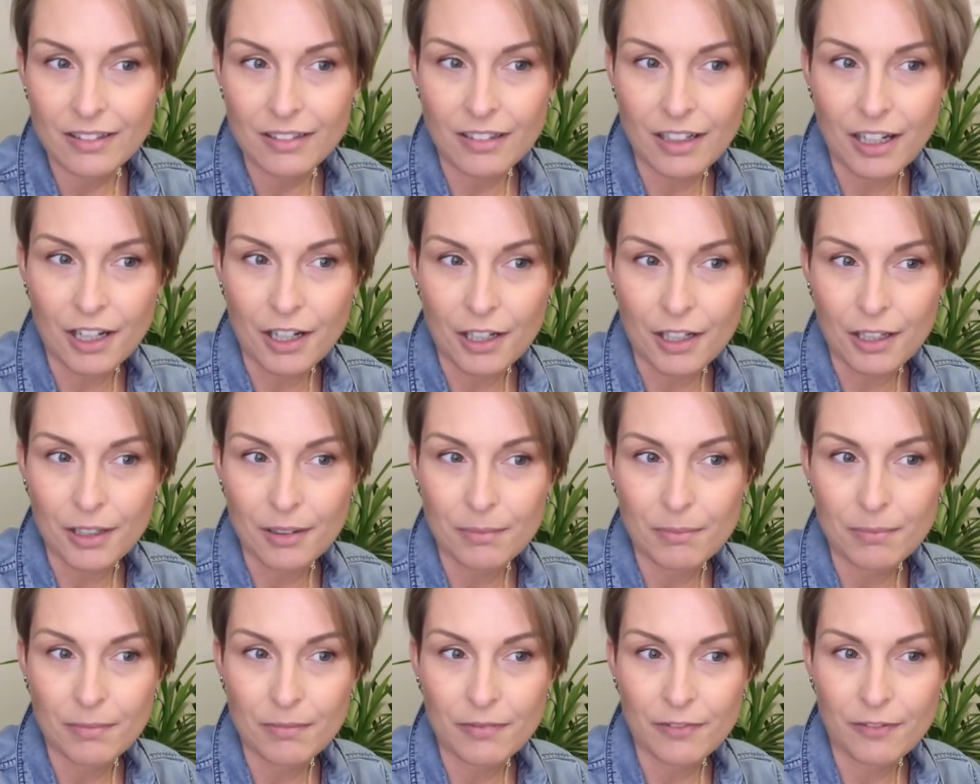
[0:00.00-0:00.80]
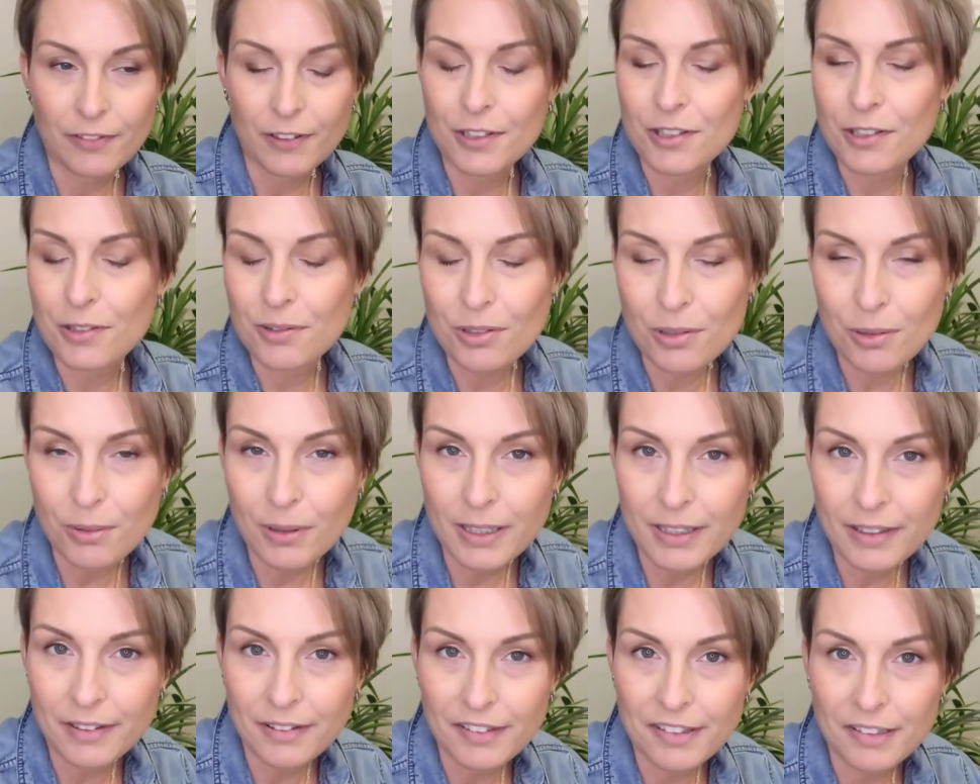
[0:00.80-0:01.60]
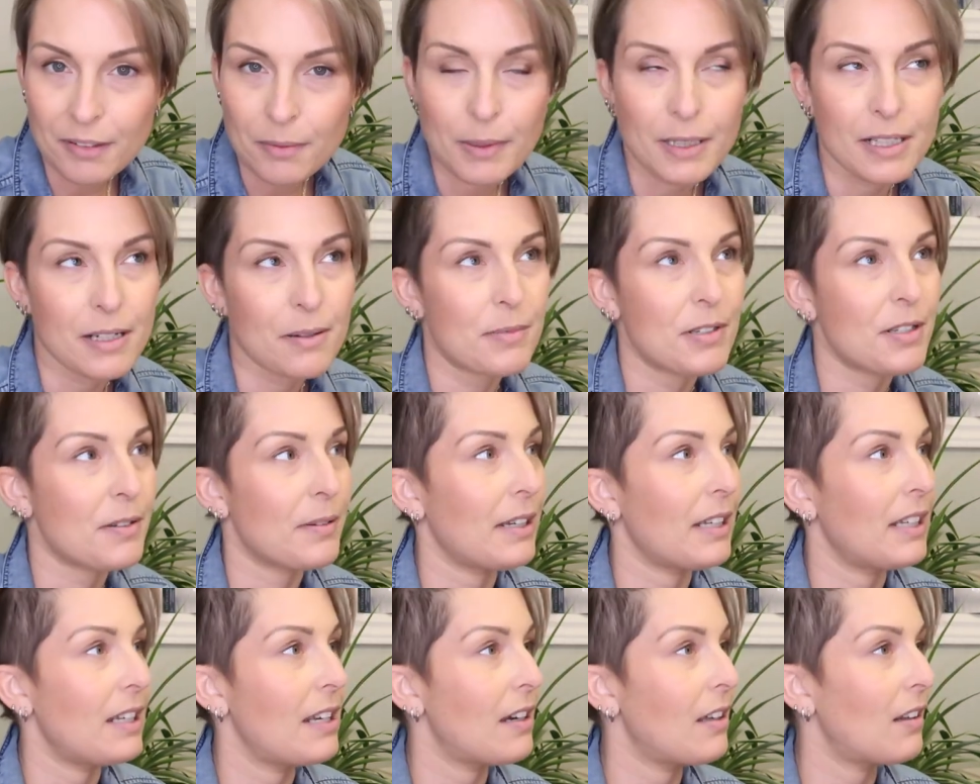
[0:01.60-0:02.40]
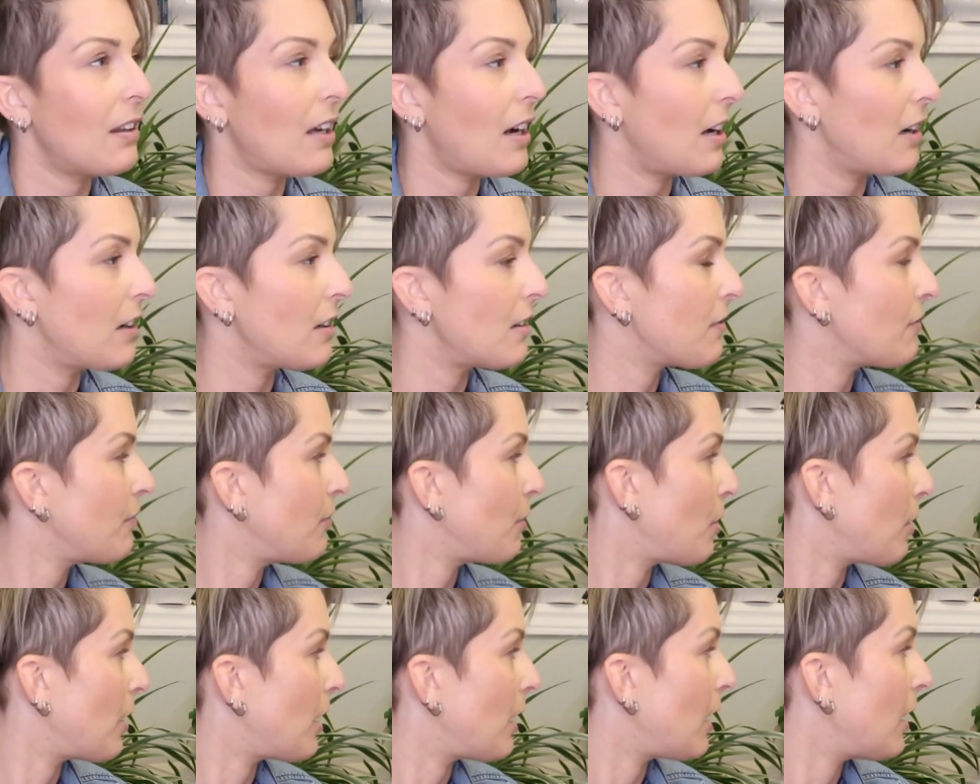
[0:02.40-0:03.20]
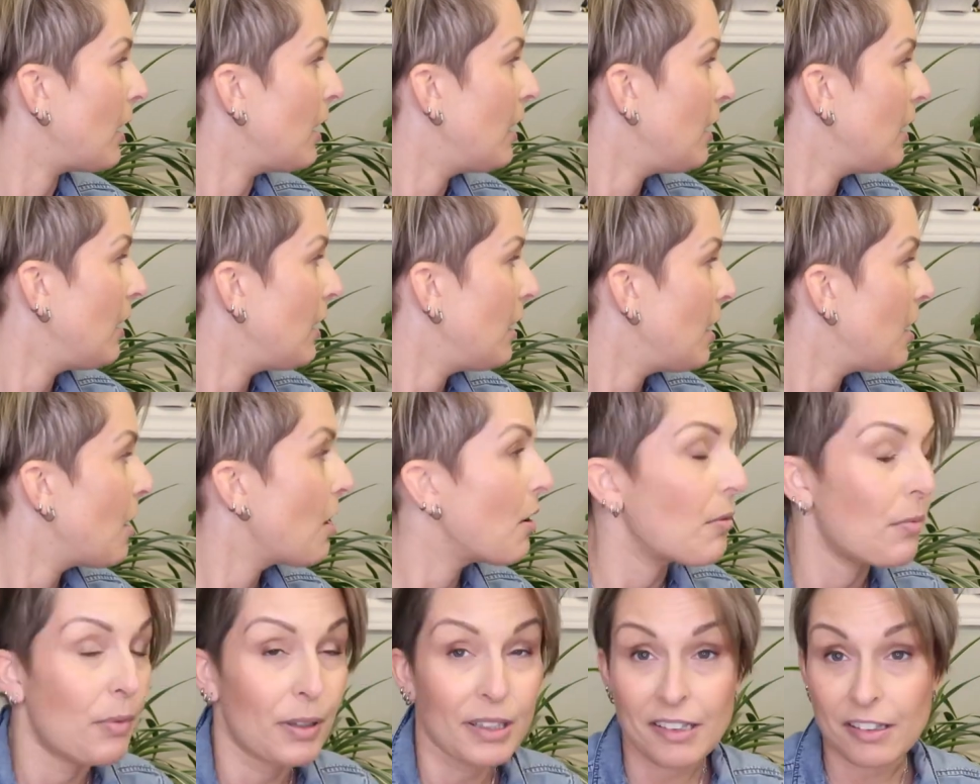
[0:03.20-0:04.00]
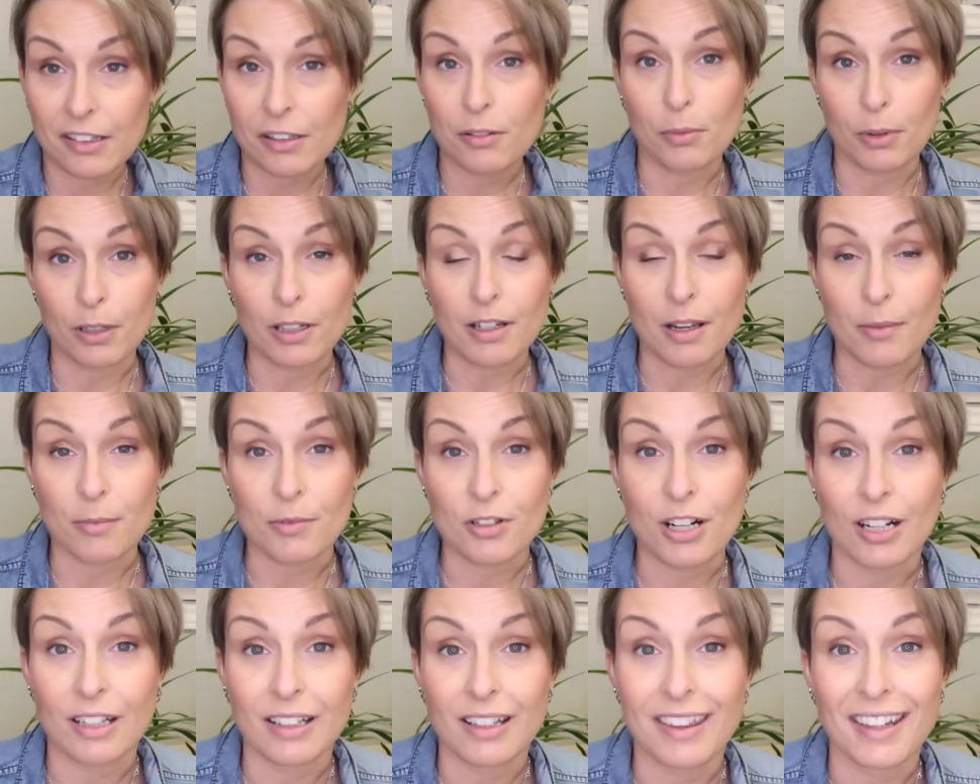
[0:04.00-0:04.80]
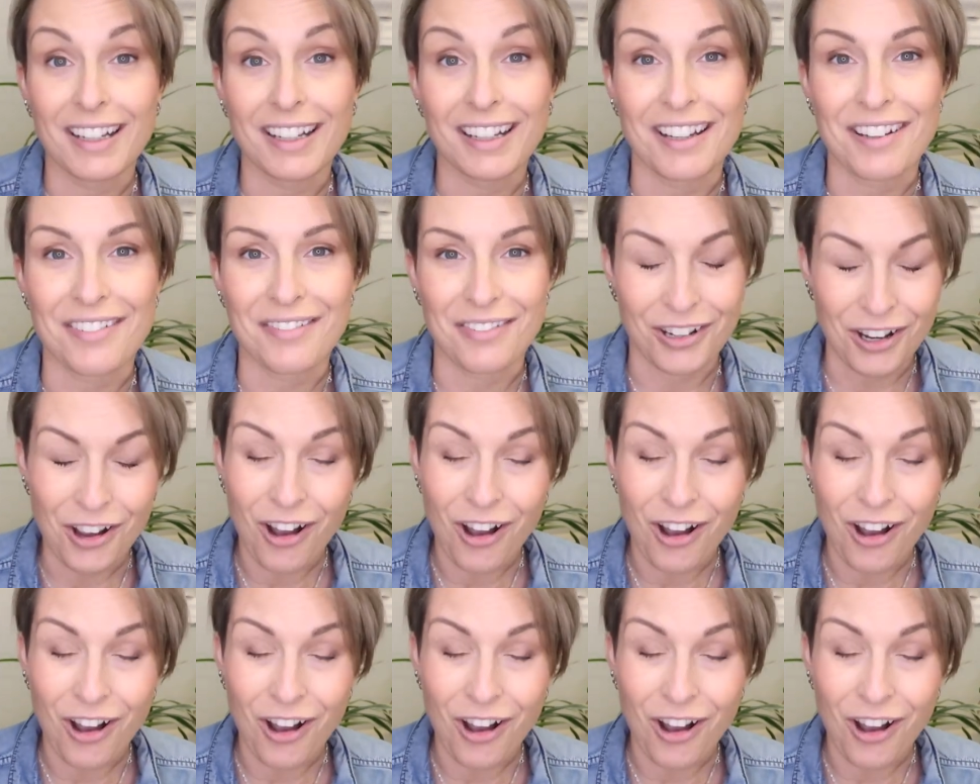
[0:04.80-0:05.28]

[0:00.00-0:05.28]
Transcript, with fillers: um, for tutorials or when I'm doing nail art for what's the word I'm trying to think of?